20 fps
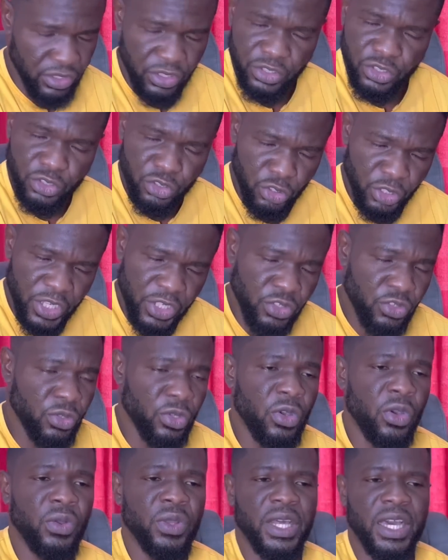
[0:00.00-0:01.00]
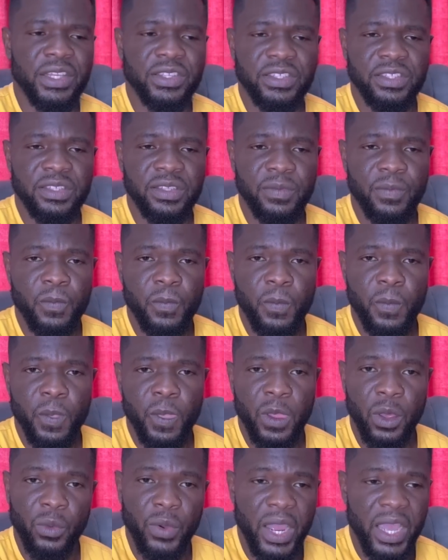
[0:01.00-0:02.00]
you need to know that
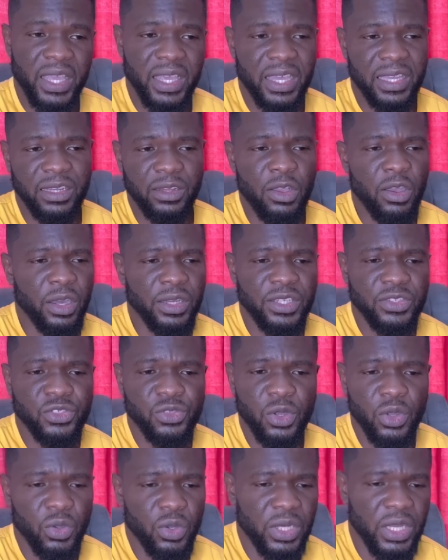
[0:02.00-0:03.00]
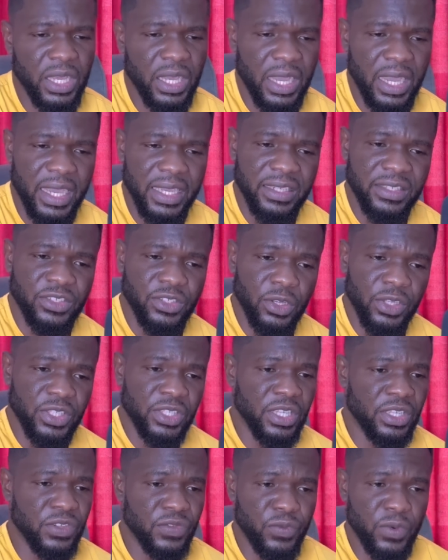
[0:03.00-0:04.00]
all right and god is not going to hide such
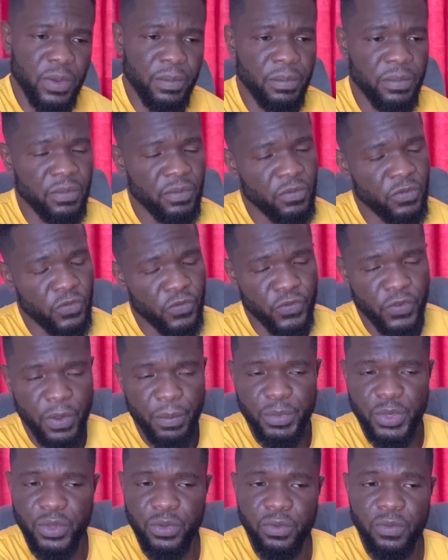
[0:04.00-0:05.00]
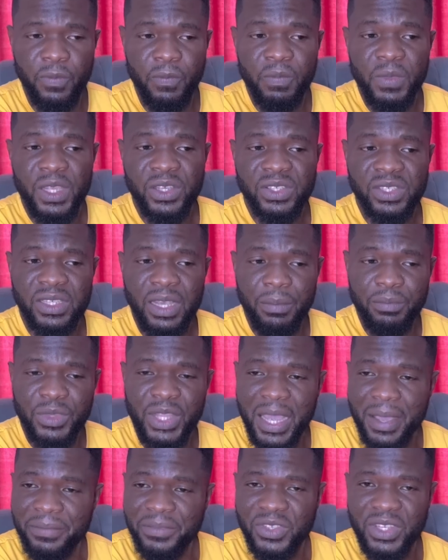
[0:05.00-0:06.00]
things from from you
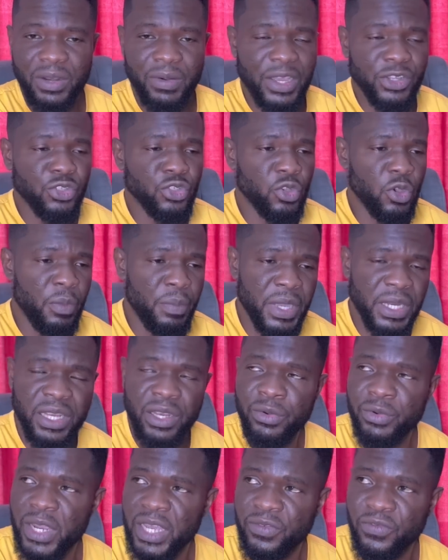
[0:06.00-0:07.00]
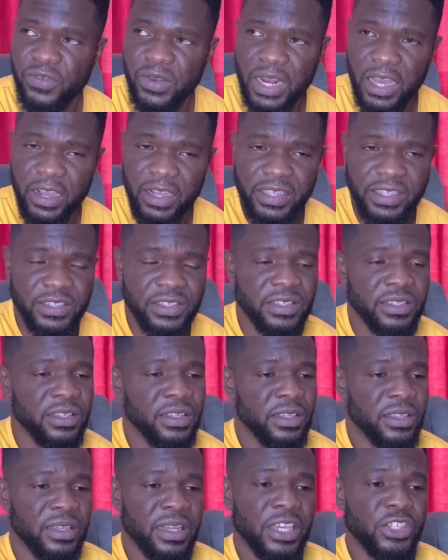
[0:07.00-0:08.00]
sometimes there are so many red flags
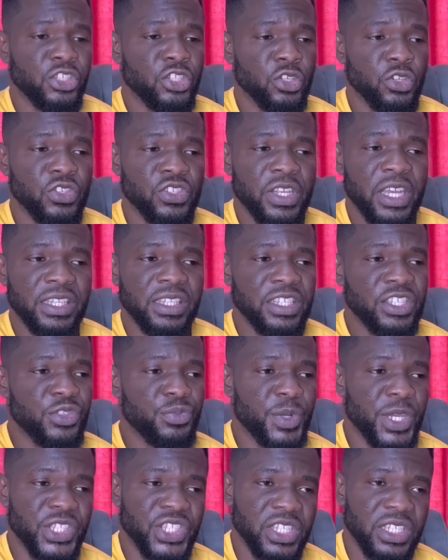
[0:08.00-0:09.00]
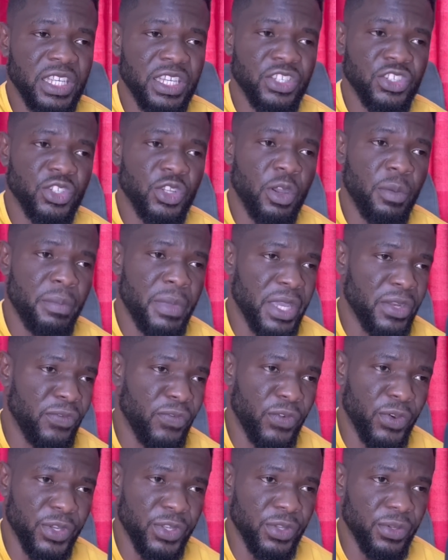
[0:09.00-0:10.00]
that shows that this person is not meant
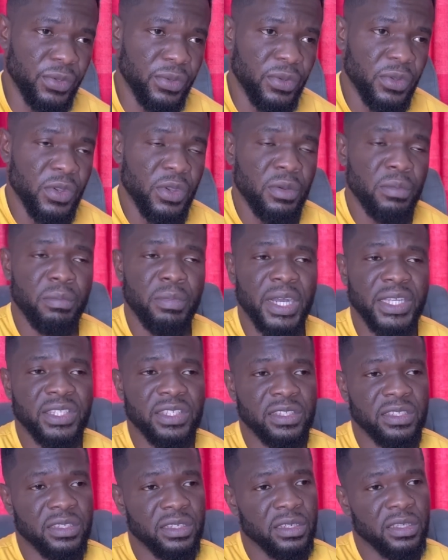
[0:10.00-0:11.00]
for you but